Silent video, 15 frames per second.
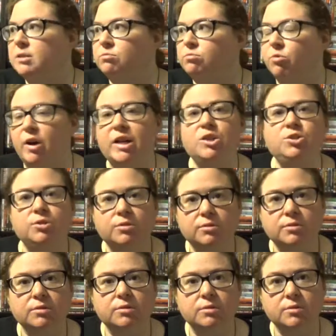
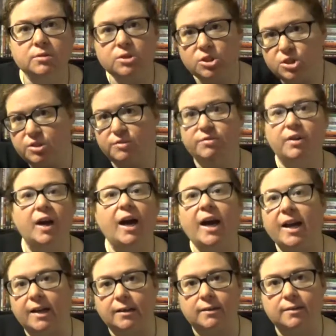racial
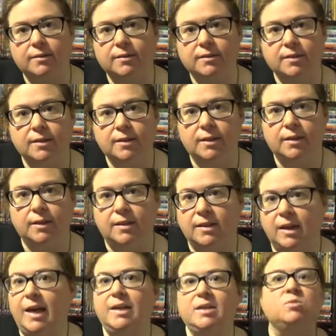divide. And
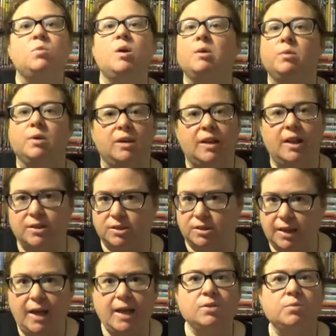that is why we're clashing.
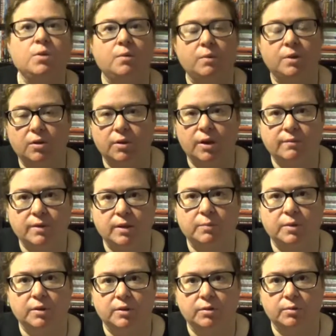That is why we don't have the
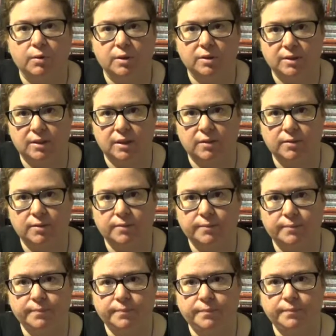ability to work together.
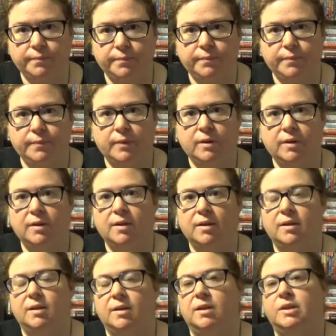
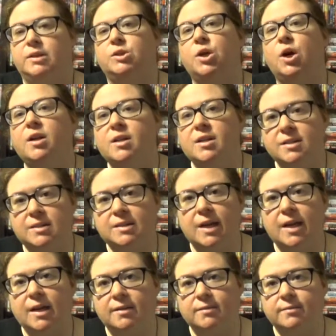In Dawn of the
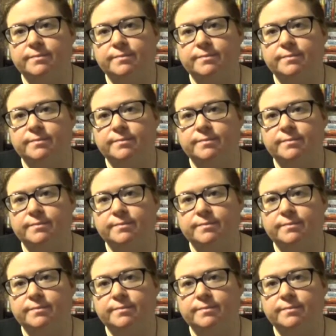Dead,